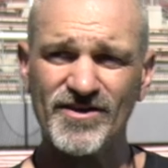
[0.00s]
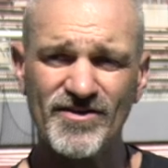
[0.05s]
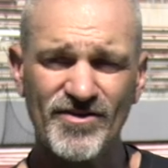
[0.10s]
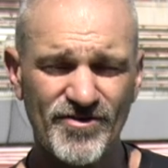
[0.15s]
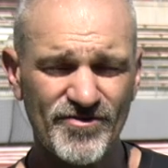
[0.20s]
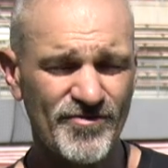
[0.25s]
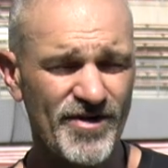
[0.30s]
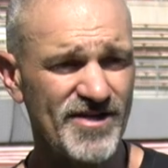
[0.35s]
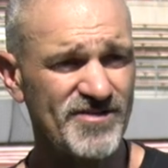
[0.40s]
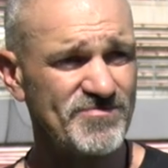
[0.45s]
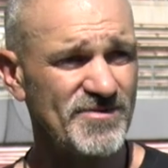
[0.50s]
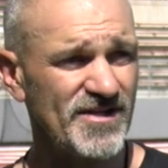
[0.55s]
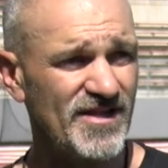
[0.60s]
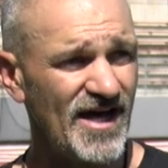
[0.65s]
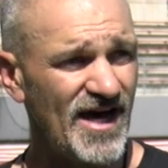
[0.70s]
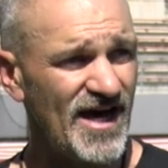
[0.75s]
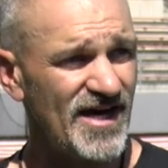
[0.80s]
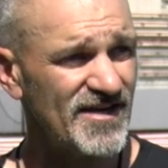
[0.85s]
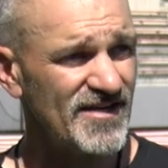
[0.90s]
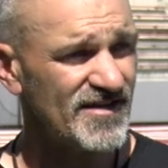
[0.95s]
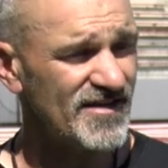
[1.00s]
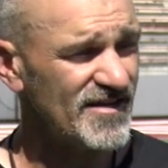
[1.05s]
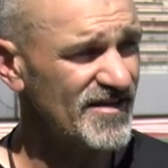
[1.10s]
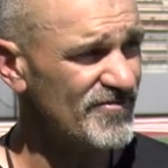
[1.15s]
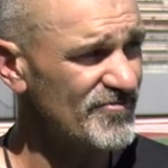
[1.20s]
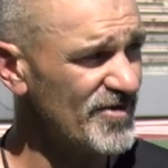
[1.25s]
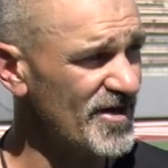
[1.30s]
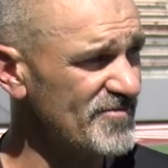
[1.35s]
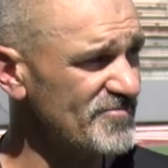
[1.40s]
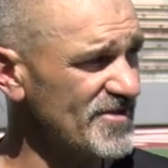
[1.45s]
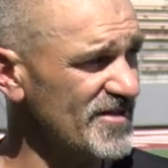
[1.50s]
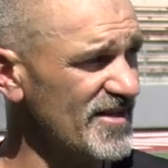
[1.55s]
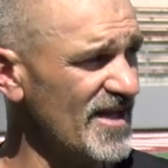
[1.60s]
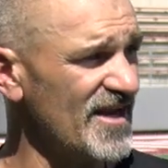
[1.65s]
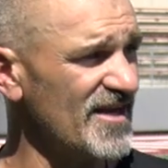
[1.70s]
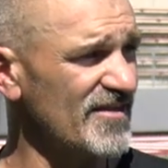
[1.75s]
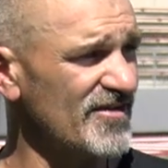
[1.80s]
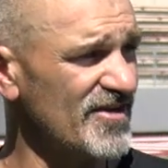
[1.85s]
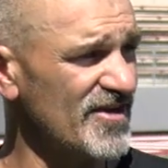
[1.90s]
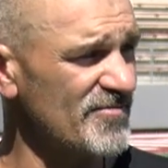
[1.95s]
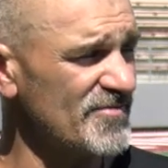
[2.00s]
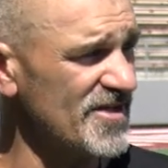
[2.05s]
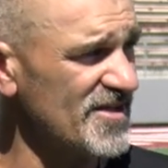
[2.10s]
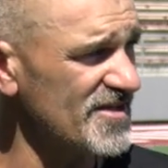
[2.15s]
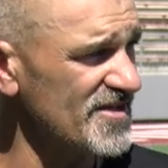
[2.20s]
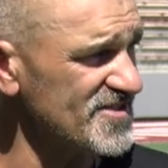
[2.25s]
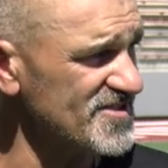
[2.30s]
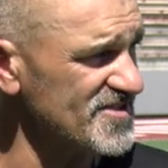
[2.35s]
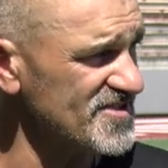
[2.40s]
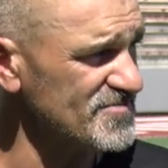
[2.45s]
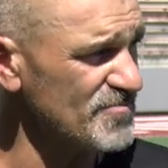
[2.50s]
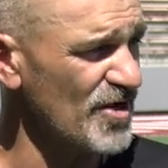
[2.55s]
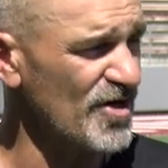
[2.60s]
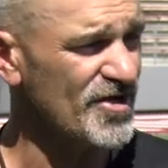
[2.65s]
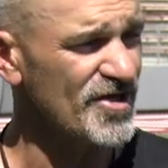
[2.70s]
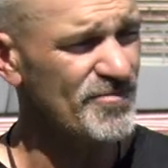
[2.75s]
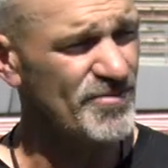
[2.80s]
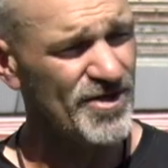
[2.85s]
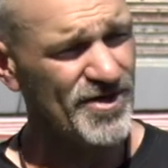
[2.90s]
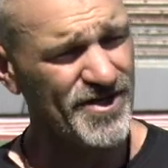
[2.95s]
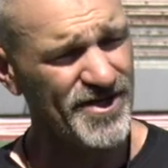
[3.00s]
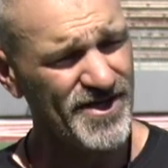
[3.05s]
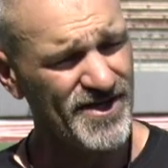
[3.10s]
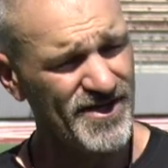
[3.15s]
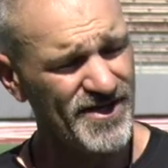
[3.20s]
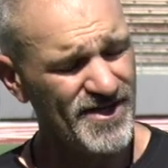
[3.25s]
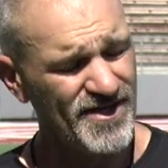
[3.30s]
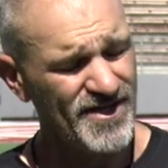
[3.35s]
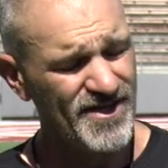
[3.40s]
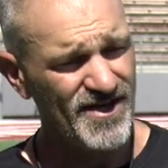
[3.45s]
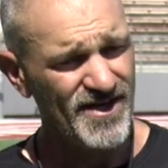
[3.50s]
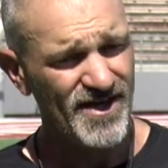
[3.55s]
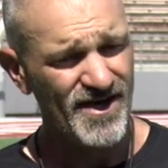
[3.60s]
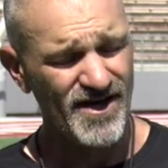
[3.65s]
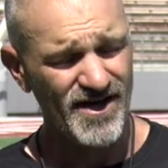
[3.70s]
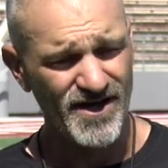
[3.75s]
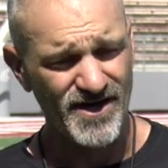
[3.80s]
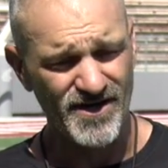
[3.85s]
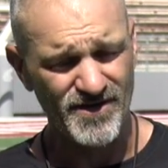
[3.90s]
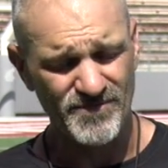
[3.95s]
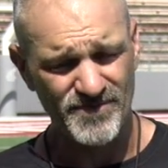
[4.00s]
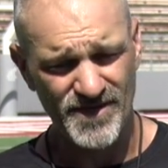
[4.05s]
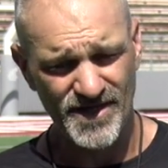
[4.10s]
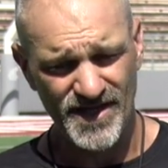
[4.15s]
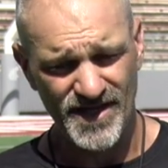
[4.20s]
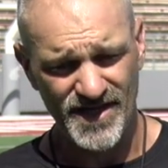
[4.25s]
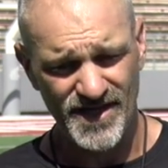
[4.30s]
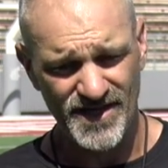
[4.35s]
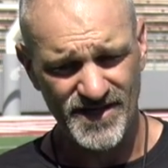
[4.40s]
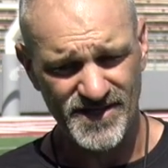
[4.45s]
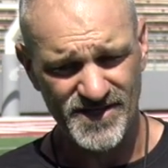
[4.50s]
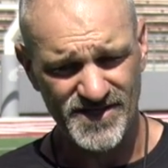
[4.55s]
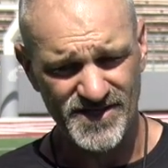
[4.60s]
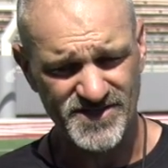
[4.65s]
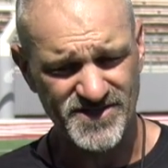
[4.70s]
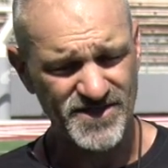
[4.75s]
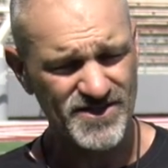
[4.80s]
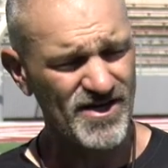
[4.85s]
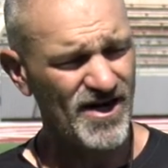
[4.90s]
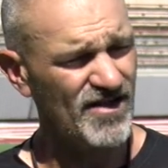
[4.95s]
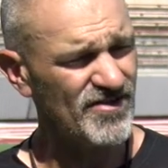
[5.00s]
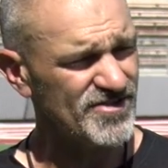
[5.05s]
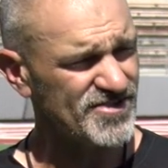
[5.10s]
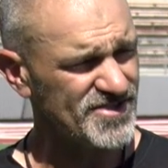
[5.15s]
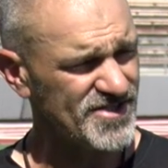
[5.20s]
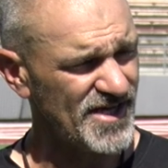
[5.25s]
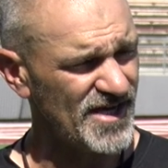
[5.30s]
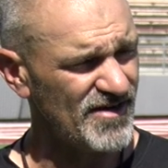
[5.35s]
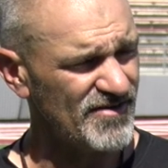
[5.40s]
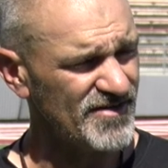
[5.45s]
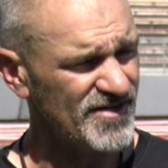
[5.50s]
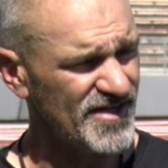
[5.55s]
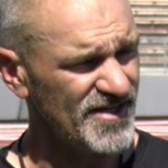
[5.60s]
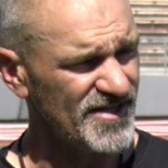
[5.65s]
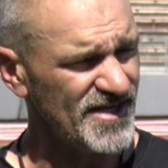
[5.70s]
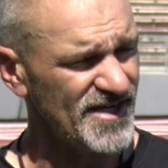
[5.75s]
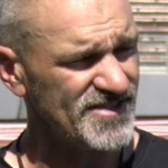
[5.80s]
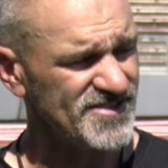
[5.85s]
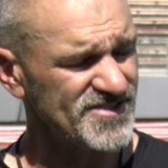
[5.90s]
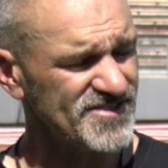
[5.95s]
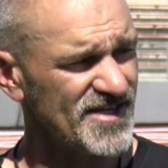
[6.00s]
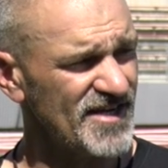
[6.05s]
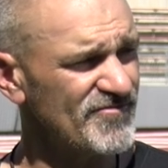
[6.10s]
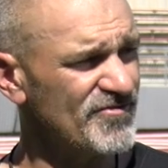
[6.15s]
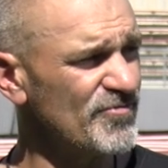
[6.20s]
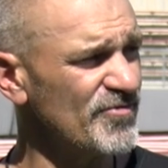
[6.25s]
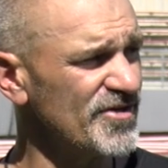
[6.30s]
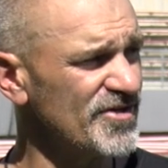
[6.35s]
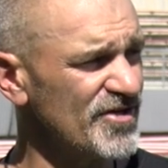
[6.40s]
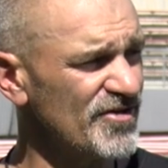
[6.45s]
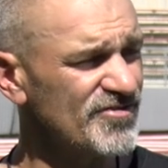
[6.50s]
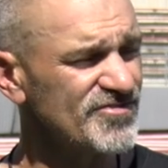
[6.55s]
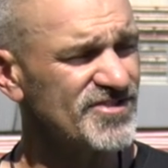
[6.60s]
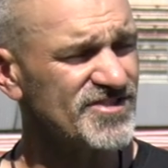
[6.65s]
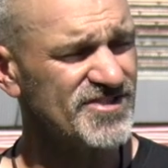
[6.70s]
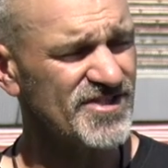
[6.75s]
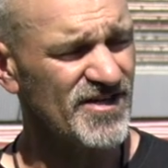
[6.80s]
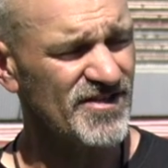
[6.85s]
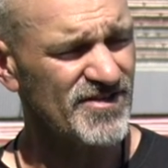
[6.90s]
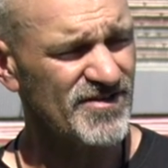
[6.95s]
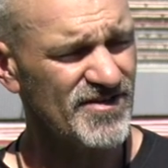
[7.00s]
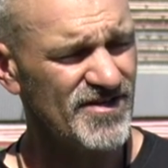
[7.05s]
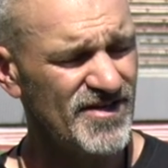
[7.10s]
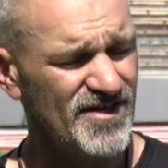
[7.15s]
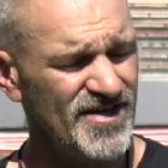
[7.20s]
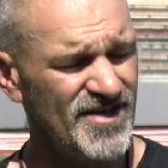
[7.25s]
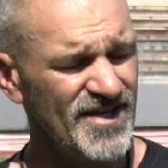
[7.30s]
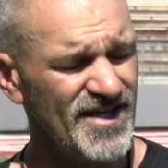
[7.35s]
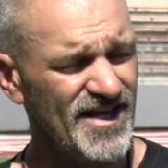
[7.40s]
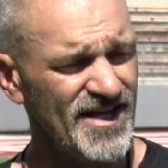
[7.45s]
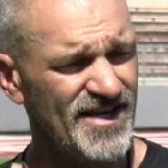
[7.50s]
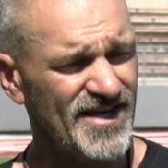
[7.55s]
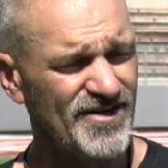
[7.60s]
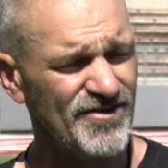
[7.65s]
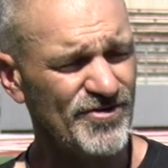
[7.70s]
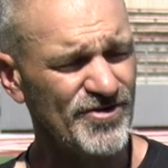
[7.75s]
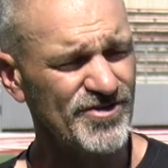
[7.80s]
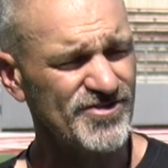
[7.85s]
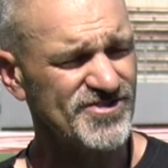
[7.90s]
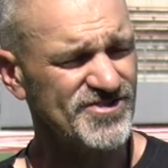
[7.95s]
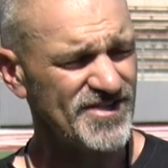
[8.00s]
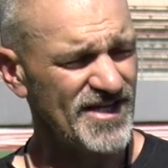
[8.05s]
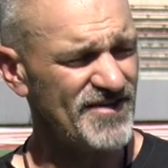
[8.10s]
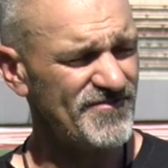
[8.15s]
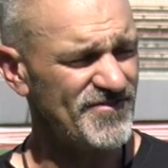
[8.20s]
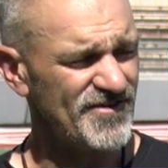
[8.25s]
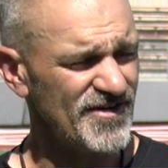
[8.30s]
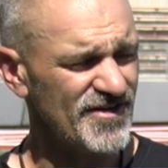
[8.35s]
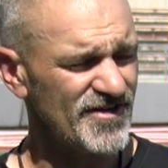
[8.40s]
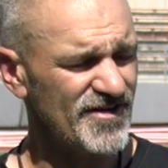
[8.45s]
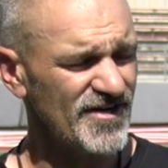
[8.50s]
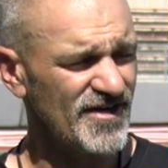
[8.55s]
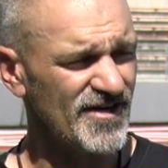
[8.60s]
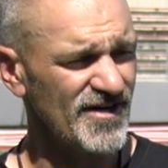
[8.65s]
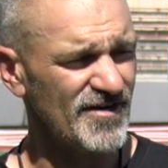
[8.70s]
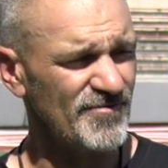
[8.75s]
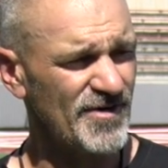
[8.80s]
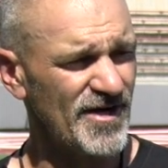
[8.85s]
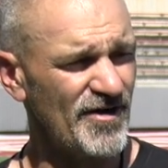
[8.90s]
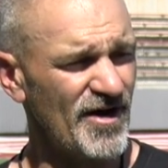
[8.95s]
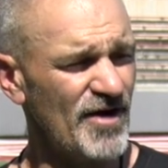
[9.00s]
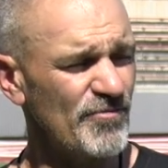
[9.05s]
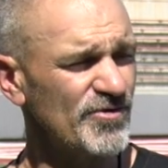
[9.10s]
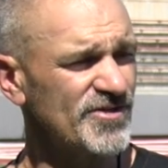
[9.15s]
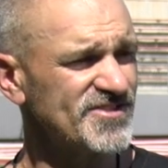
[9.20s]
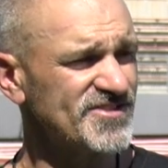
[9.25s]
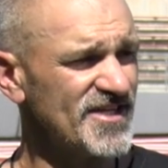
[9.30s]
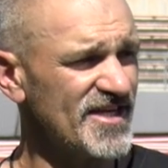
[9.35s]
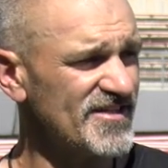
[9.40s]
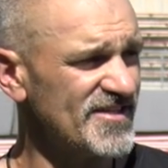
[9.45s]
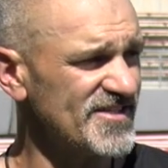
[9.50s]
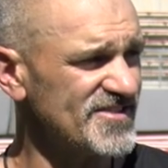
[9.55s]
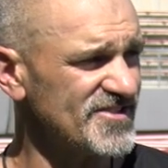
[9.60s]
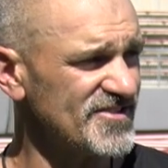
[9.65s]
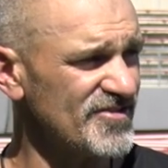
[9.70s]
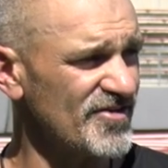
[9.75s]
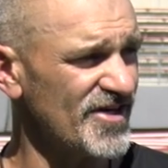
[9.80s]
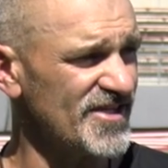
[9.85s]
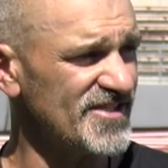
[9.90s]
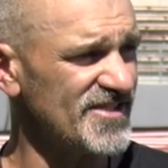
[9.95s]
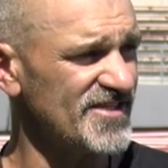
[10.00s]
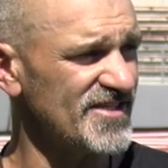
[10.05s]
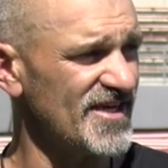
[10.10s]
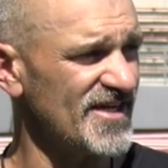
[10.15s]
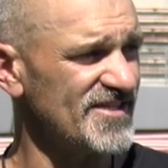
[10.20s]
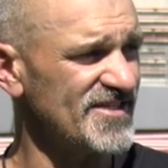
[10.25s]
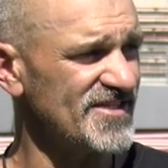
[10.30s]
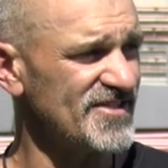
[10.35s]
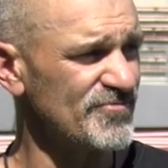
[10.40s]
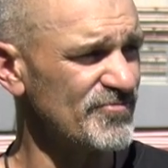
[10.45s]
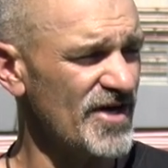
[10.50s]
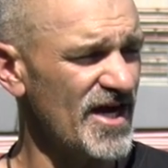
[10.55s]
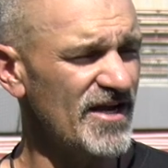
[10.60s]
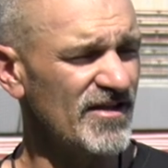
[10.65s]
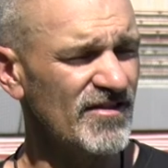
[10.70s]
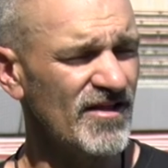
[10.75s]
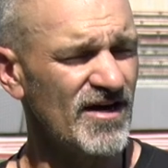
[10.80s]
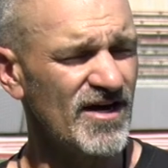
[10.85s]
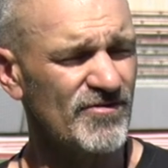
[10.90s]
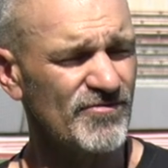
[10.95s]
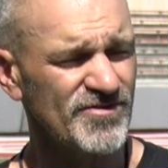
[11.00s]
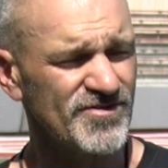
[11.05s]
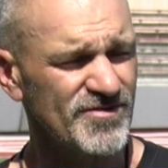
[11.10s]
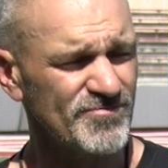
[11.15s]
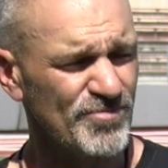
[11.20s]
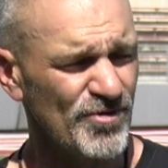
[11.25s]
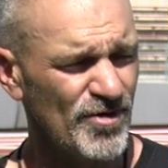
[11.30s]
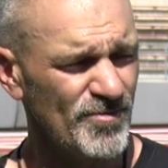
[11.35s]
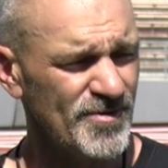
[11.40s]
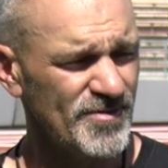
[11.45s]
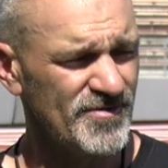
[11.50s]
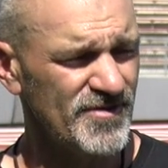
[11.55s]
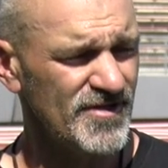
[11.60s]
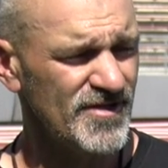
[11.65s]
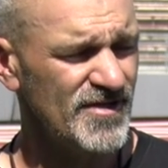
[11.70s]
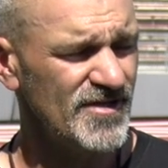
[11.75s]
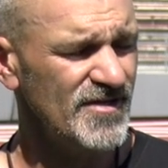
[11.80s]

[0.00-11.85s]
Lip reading: you know, it reminds me a lot of Laramie. It's a small community, and it's a college town, and everyone knows each other, and I know you're safe here. I would say this, you know, I did the ride along with the Pullman.